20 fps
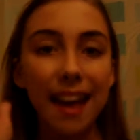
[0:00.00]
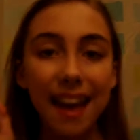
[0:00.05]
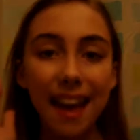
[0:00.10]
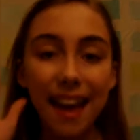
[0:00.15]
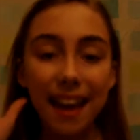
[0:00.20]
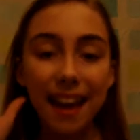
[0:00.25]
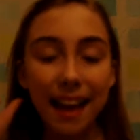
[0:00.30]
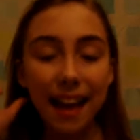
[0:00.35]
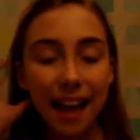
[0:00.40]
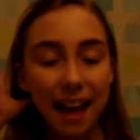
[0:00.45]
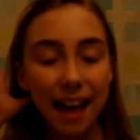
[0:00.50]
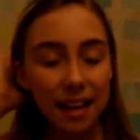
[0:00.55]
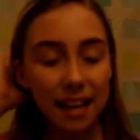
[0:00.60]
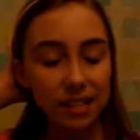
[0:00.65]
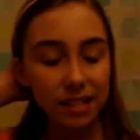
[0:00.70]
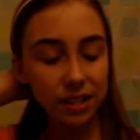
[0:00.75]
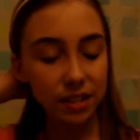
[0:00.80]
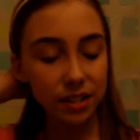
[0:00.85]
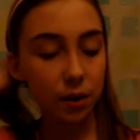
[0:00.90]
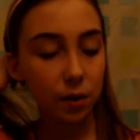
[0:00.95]
Hey
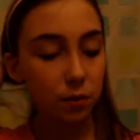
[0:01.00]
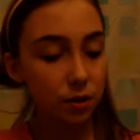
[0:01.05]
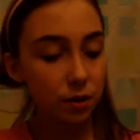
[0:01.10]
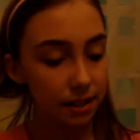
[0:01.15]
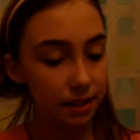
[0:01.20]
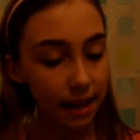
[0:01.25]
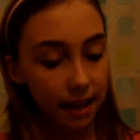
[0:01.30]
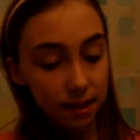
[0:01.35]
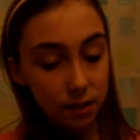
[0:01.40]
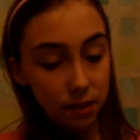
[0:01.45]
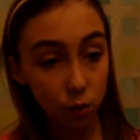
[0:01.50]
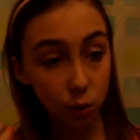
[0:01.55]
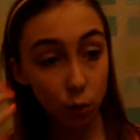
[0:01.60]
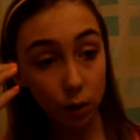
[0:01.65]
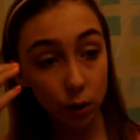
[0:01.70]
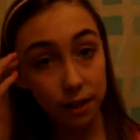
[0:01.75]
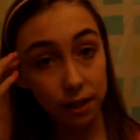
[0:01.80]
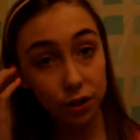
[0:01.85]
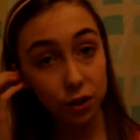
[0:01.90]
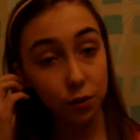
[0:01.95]
guys, so today is
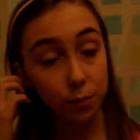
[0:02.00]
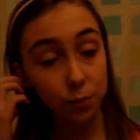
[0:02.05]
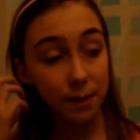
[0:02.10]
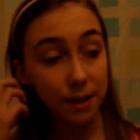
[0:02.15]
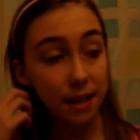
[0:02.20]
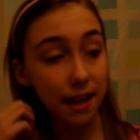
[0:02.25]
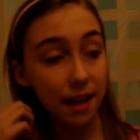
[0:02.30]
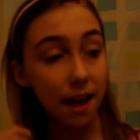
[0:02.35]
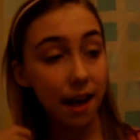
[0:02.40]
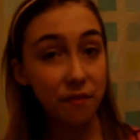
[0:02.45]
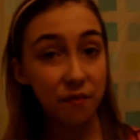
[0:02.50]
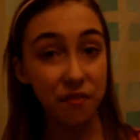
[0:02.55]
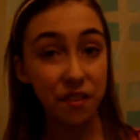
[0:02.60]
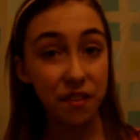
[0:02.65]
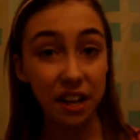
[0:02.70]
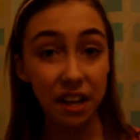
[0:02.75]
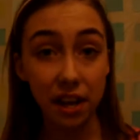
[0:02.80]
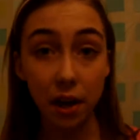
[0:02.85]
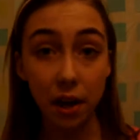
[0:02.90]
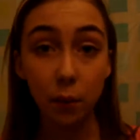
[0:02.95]
going to be a
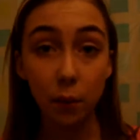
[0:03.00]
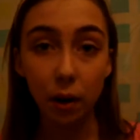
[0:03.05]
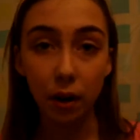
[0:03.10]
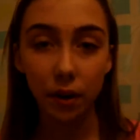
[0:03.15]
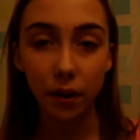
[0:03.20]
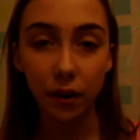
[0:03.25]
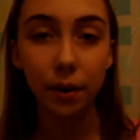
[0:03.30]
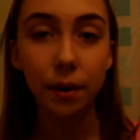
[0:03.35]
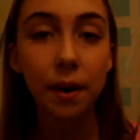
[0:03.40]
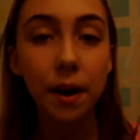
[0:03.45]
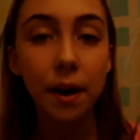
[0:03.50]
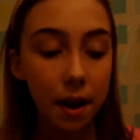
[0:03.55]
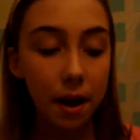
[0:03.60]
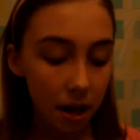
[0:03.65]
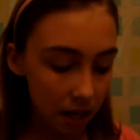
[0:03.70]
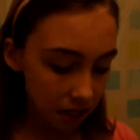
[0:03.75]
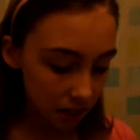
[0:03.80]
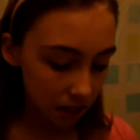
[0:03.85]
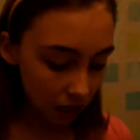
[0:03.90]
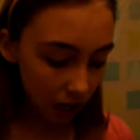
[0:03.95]
video on
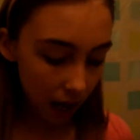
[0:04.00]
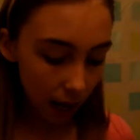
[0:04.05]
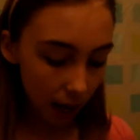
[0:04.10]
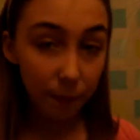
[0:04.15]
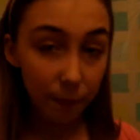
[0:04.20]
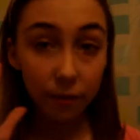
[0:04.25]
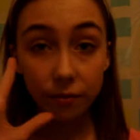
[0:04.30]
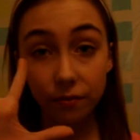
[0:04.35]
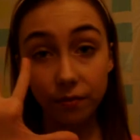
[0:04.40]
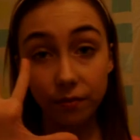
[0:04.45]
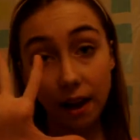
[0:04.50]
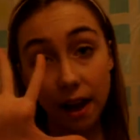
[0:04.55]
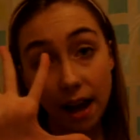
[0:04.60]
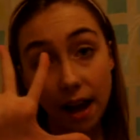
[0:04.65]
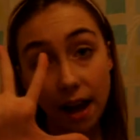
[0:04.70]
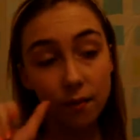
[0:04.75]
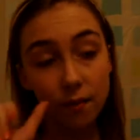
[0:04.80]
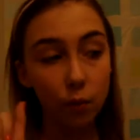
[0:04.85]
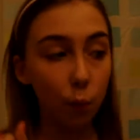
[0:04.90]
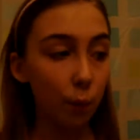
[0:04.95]
top
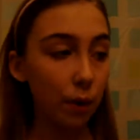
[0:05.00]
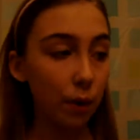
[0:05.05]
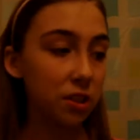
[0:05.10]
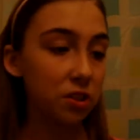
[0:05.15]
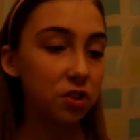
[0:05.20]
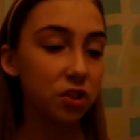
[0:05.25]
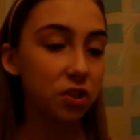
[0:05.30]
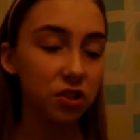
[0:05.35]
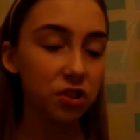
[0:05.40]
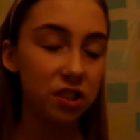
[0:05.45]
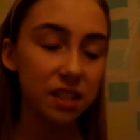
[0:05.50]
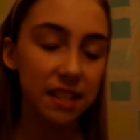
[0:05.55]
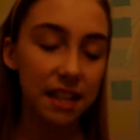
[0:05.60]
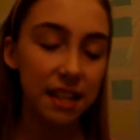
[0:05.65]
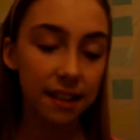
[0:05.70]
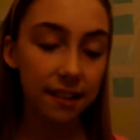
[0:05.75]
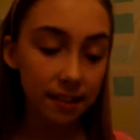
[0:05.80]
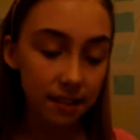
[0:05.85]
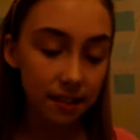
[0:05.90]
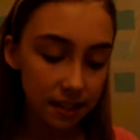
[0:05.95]
5 winter
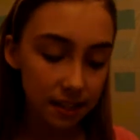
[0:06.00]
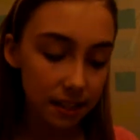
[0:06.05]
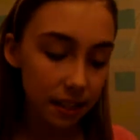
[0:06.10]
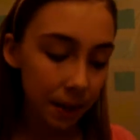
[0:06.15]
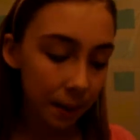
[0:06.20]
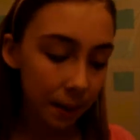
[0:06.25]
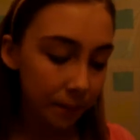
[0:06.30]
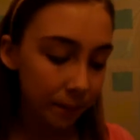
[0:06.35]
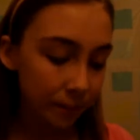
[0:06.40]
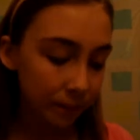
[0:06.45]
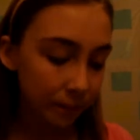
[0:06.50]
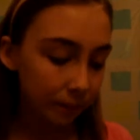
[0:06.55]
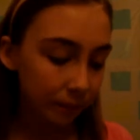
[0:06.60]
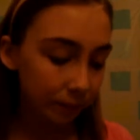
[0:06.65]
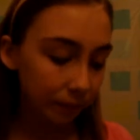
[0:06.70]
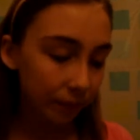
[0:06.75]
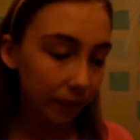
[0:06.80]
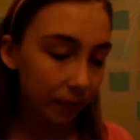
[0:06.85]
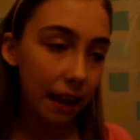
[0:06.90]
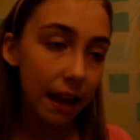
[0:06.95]
scents.
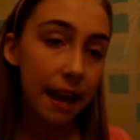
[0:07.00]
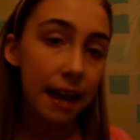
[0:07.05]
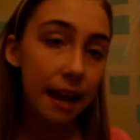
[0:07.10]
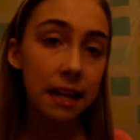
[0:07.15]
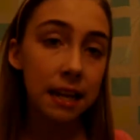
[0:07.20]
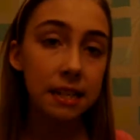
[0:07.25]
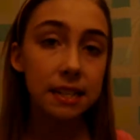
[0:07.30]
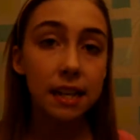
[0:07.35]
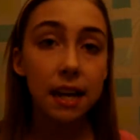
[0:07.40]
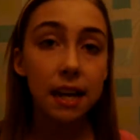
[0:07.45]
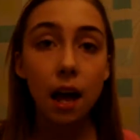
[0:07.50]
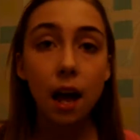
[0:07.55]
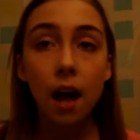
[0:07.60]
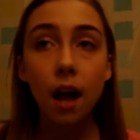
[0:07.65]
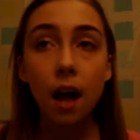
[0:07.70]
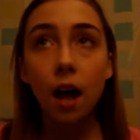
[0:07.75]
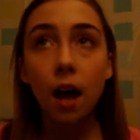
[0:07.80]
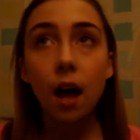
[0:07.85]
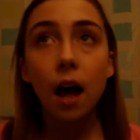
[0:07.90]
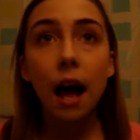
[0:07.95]
And
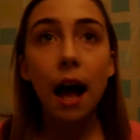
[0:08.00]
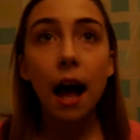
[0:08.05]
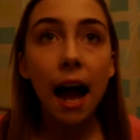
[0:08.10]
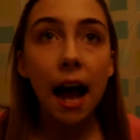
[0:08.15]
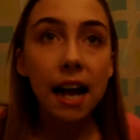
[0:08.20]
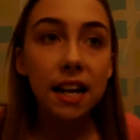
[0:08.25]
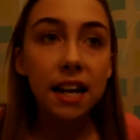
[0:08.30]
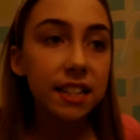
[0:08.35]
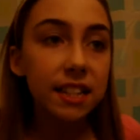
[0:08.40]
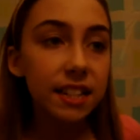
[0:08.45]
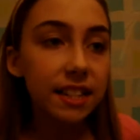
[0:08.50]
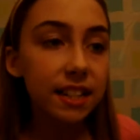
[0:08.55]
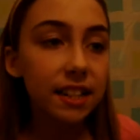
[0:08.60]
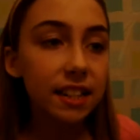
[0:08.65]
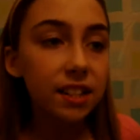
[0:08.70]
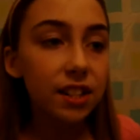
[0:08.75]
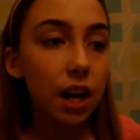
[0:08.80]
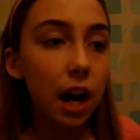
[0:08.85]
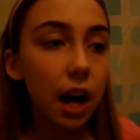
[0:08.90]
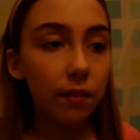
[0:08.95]
I just
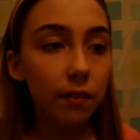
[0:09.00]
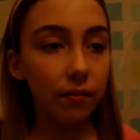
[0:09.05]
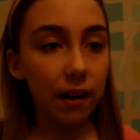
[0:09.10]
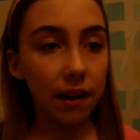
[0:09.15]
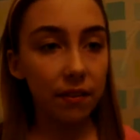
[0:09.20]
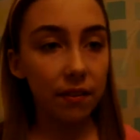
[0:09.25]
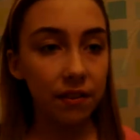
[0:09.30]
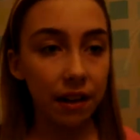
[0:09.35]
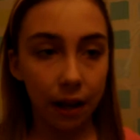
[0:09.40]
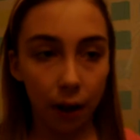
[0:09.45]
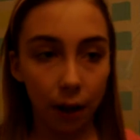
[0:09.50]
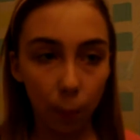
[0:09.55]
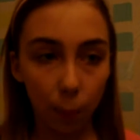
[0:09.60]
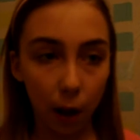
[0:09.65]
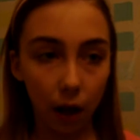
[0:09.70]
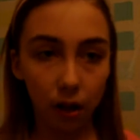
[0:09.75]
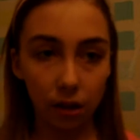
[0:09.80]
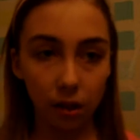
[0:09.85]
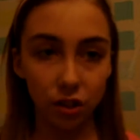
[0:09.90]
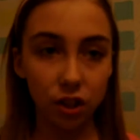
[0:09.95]
did a top 5 nail
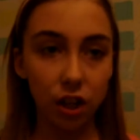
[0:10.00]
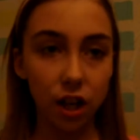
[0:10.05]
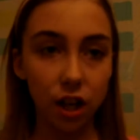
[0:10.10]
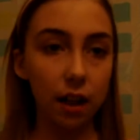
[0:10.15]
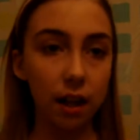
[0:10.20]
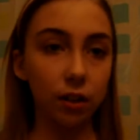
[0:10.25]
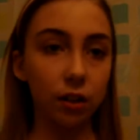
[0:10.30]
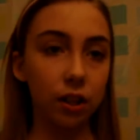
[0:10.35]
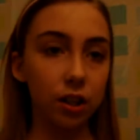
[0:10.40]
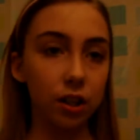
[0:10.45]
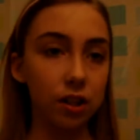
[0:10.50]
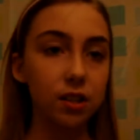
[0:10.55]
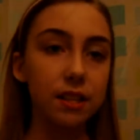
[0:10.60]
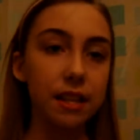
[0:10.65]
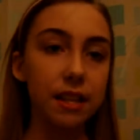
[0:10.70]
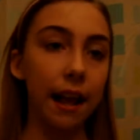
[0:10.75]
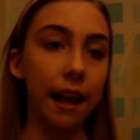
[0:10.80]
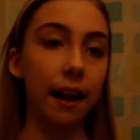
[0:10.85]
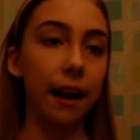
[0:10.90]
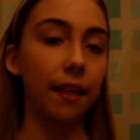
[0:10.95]
polish colors,
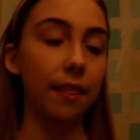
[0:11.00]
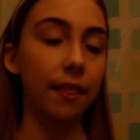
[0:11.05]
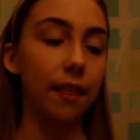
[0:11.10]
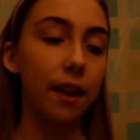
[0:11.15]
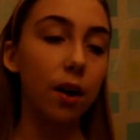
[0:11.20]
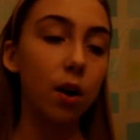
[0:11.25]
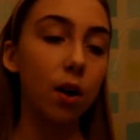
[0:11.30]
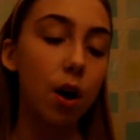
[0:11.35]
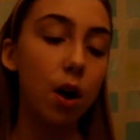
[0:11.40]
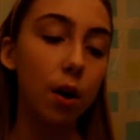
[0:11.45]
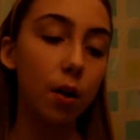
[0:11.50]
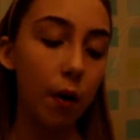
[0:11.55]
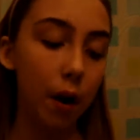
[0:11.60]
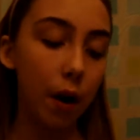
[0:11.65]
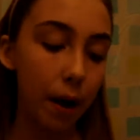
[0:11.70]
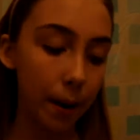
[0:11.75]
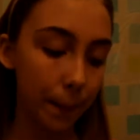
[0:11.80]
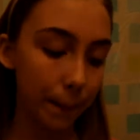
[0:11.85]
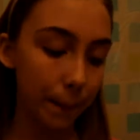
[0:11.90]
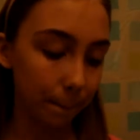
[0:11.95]
and I think I'll,
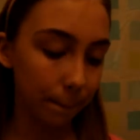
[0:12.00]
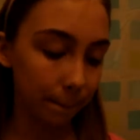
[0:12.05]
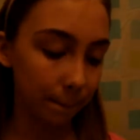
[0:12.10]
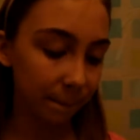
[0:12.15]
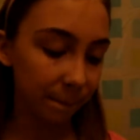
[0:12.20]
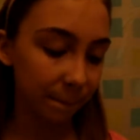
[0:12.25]
I